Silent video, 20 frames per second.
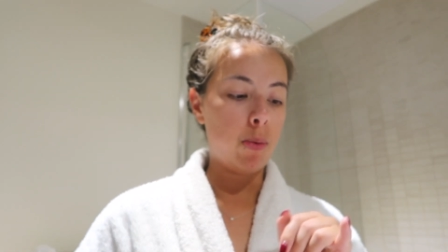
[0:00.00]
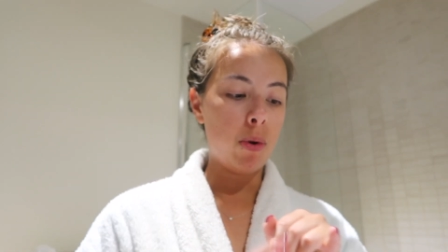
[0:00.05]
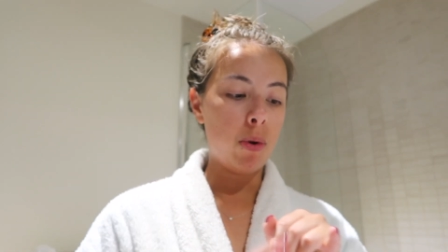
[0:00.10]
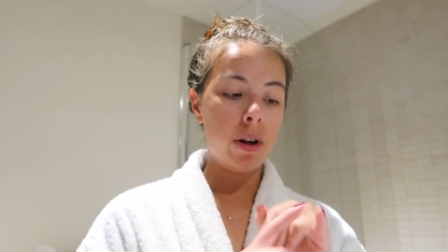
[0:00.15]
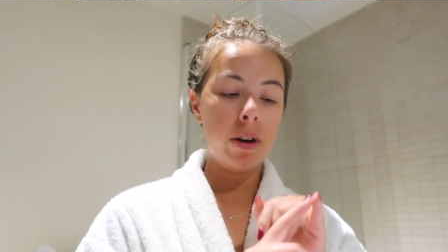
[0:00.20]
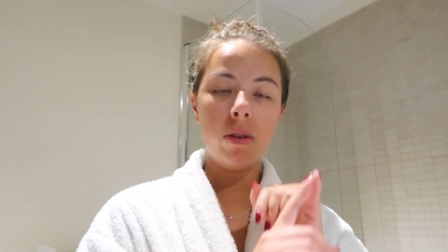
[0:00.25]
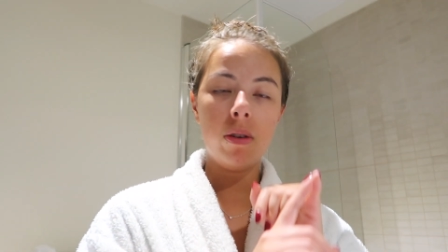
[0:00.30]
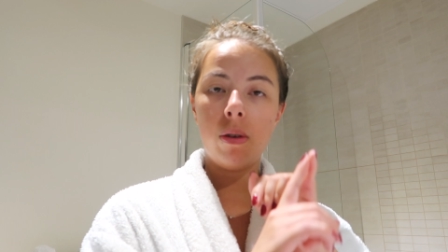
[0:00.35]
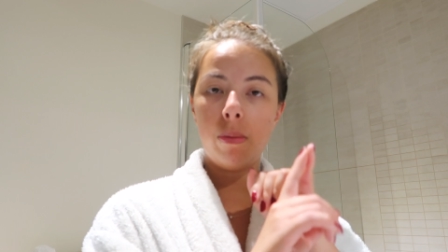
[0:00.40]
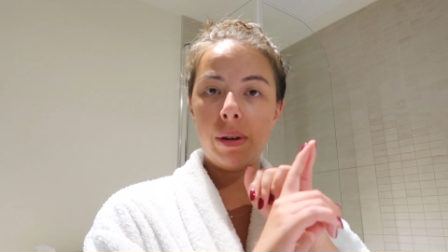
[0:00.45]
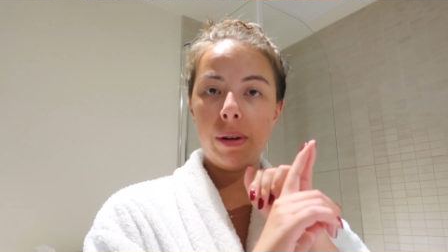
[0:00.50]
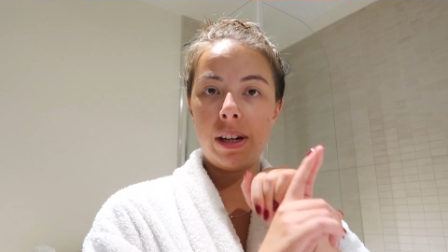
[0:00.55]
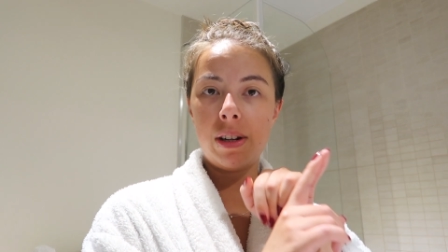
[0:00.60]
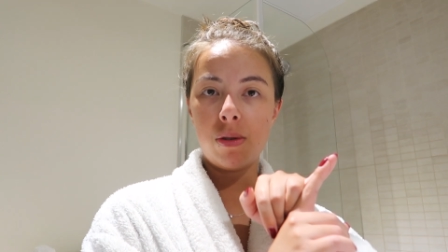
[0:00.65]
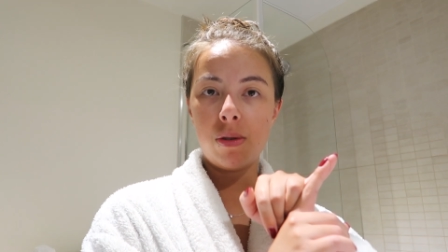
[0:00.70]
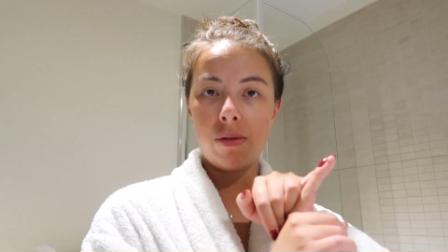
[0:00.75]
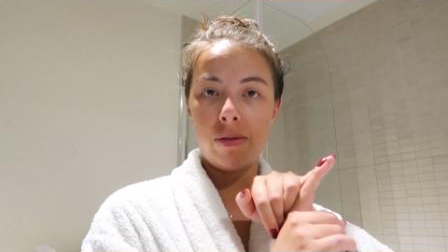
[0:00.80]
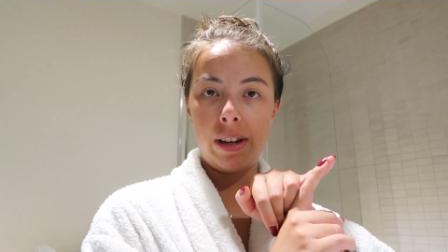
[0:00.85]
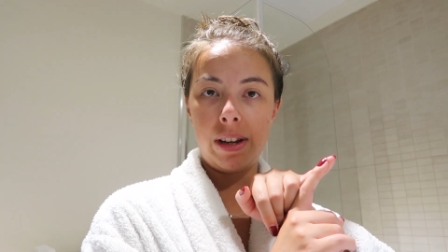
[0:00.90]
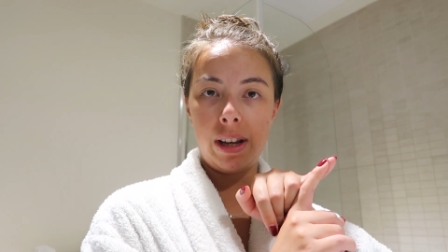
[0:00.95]
One on my
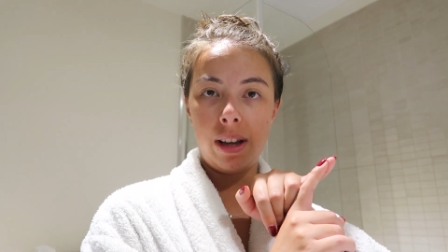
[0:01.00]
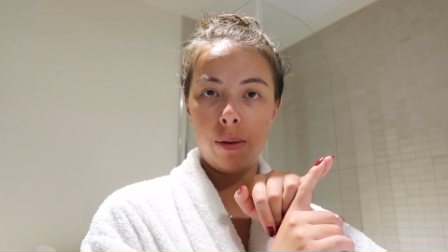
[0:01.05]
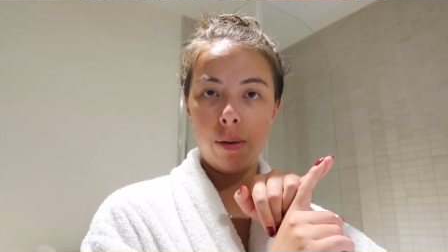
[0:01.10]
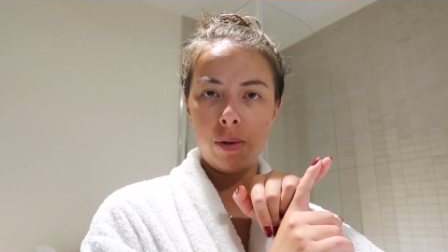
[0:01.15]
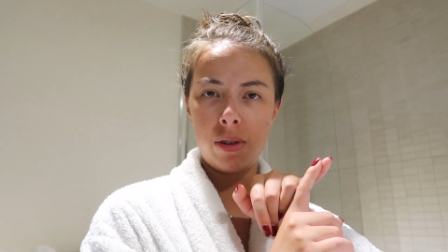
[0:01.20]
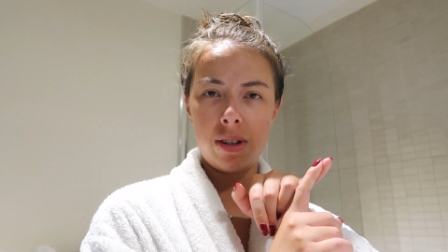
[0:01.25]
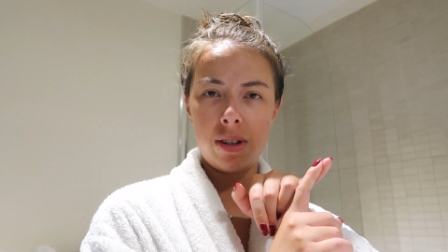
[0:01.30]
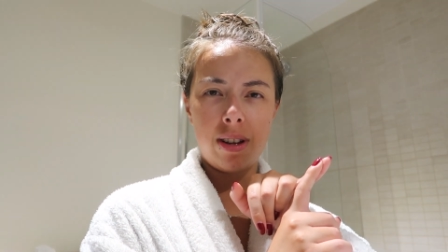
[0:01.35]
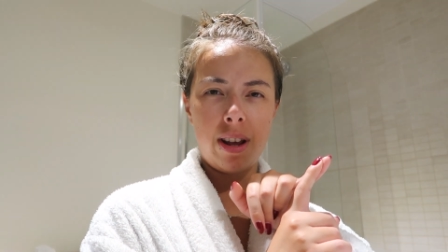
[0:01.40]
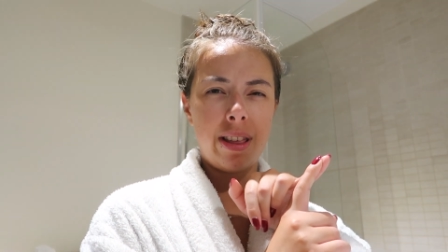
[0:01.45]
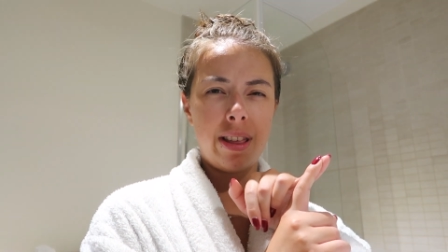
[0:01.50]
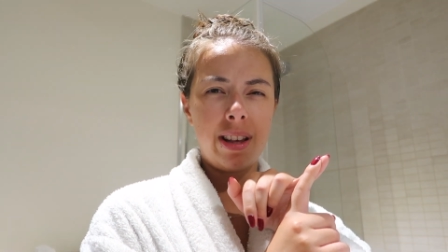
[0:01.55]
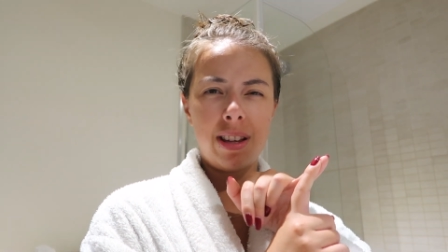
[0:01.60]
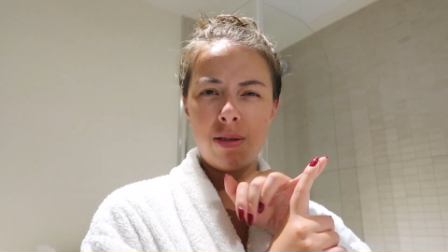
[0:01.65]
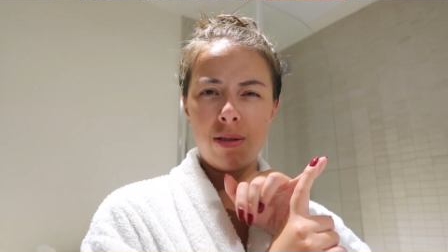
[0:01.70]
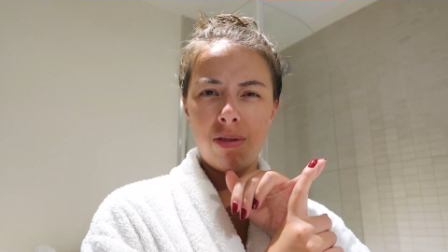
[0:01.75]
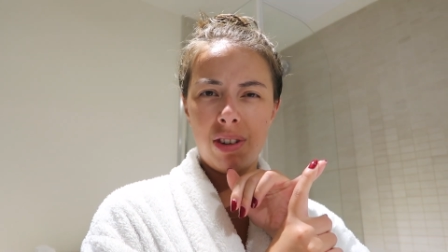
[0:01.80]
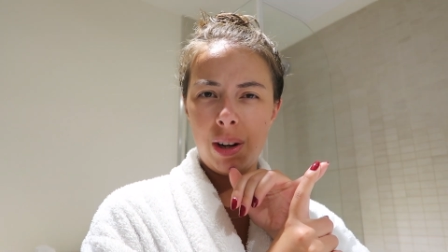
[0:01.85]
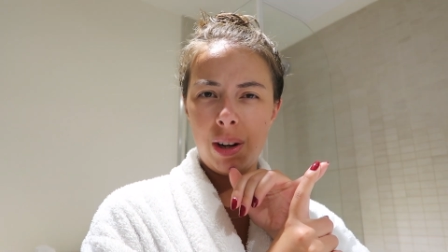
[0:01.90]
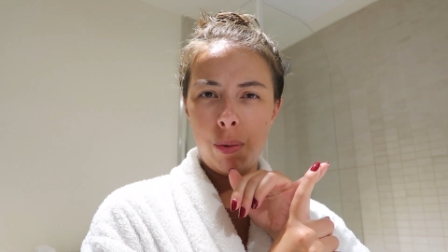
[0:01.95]
little finger, which is, I think
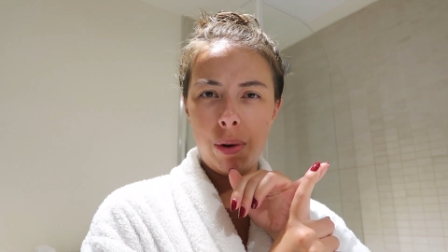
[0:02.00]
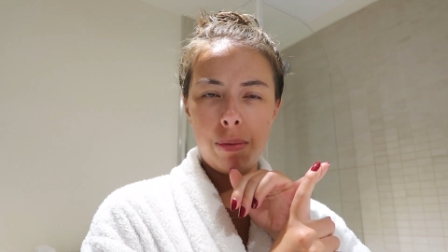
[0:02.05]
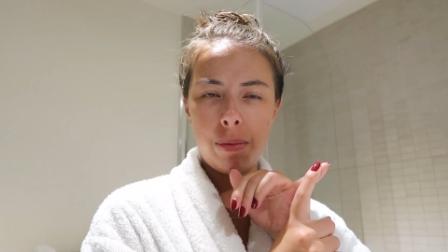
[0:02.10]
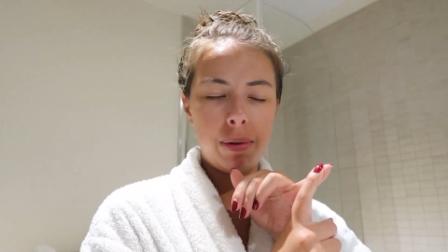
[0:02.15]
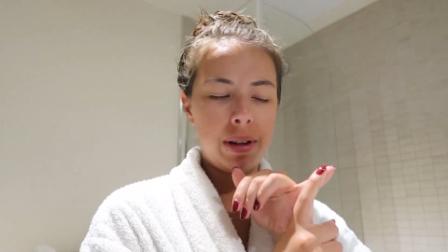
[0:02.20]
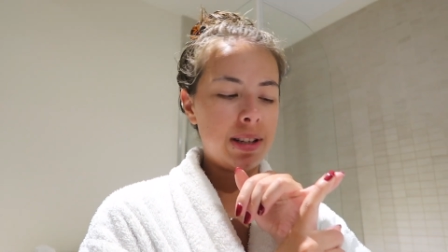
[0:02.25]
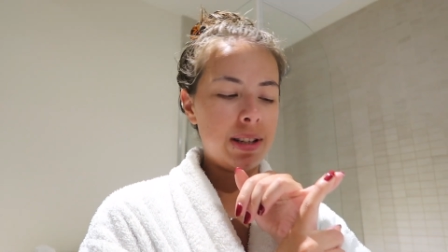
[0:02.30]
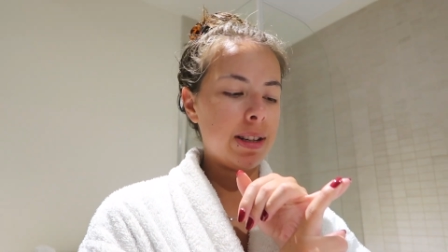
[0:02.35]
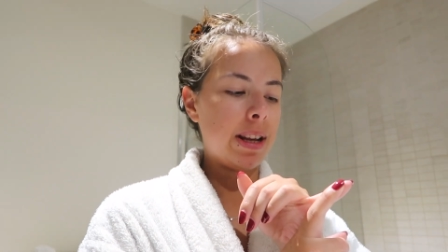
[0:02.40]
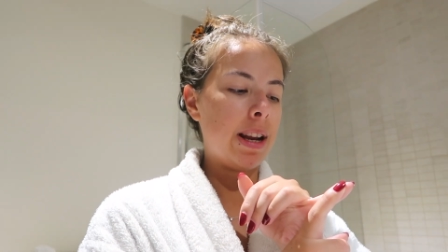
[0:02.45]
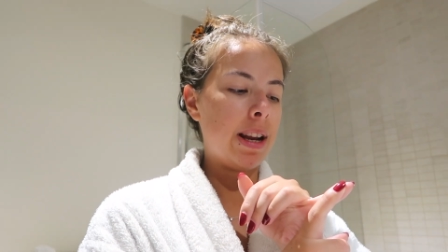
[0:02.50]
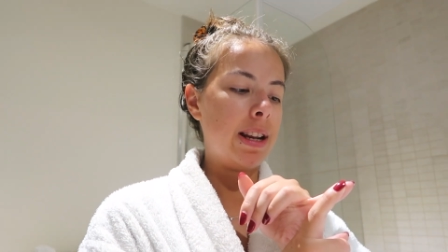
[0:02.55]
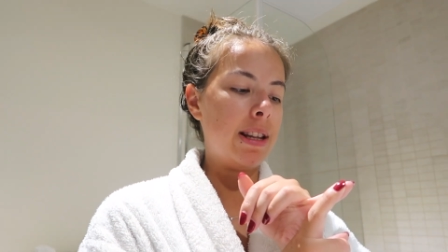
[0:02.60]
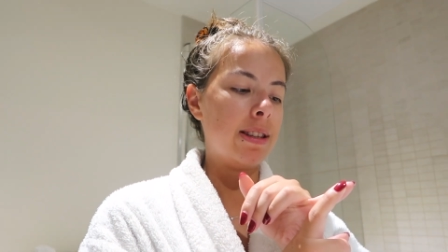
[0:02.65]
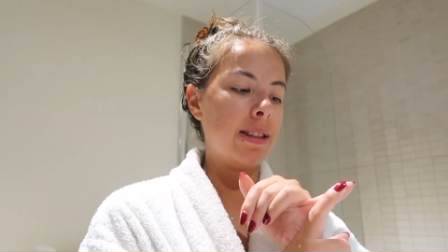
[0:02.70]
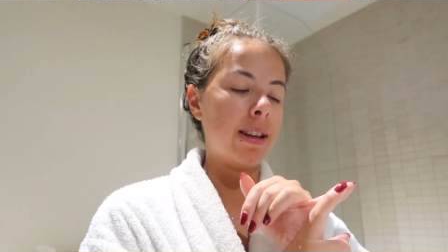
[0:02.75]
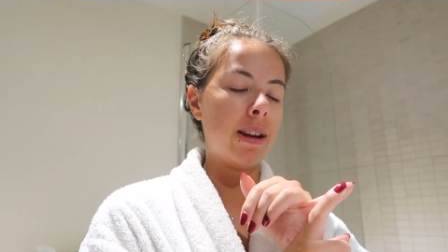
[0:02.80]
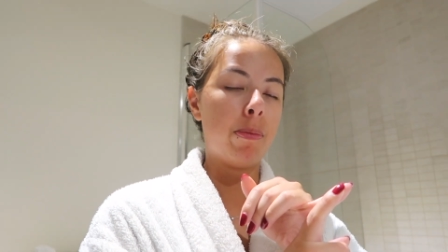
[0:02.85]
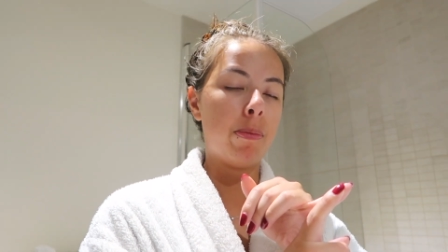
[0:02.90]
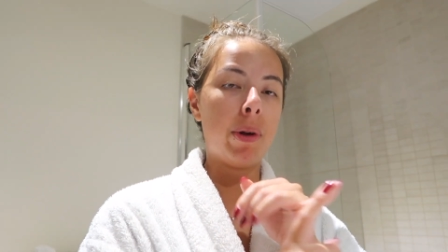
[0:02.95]
is a really weird place to get an
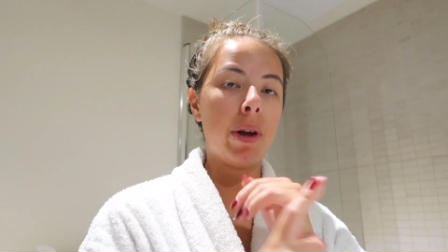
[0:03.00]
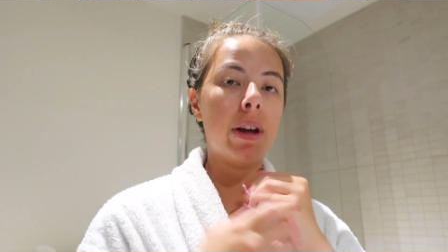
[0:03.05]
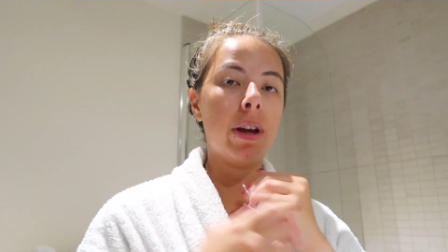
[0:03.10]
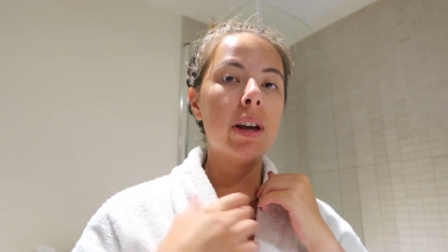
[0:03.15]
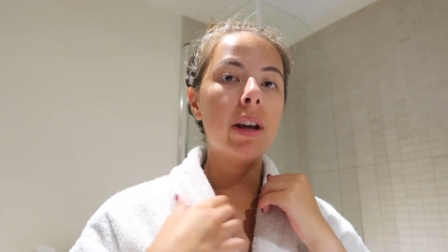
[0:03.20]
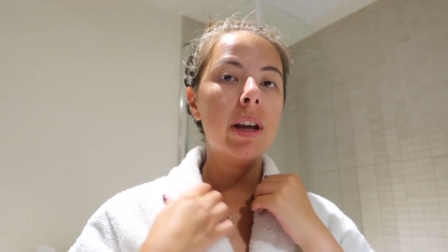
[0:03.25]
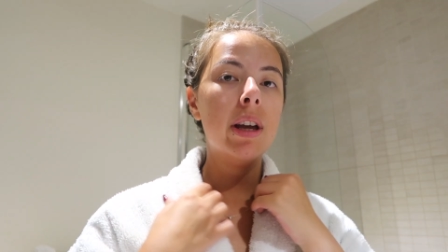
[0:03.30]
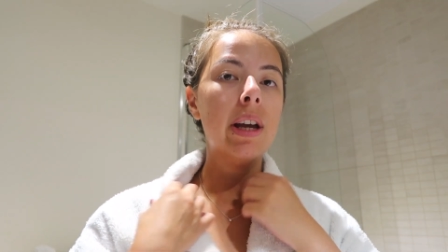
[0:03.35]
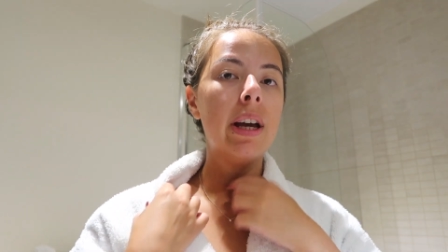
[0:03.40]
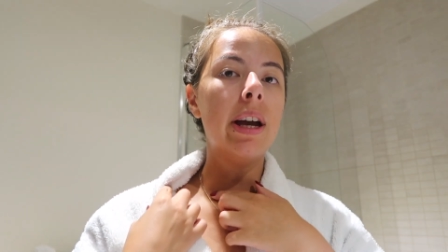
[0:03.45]
insect bite.